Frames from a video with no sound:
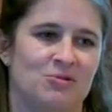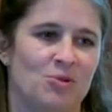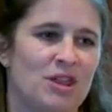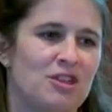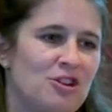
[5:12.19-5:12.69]

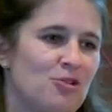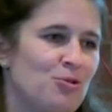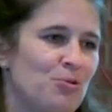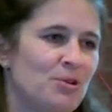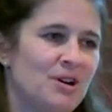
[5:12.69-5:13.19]
With
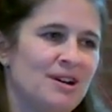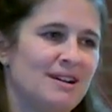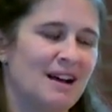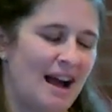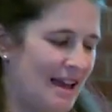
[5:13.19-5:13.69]
you
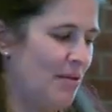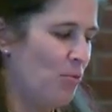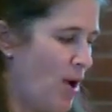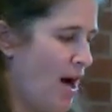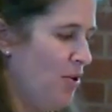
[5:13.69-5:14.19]
I
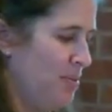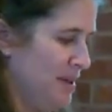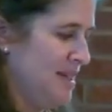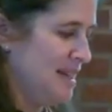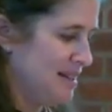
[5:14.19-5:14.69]
am well
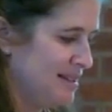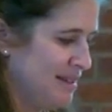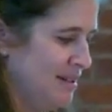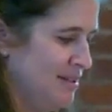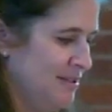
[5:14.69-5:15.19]
pleased.